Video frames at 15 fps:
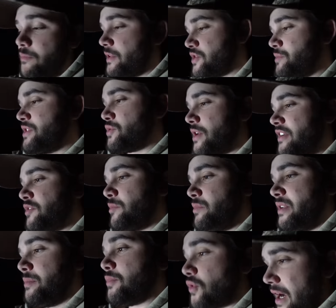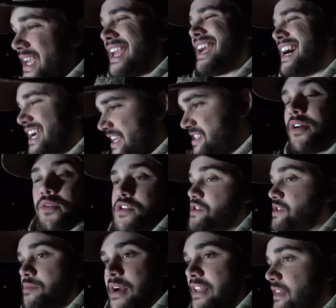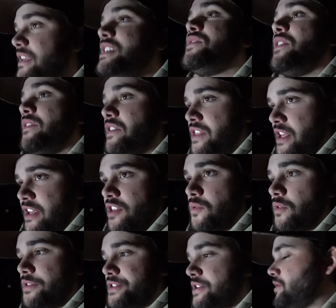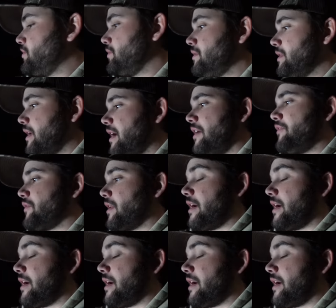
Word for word: which means we're going to have to be breaking ice, which is my least favorite thing in the world to do uh, for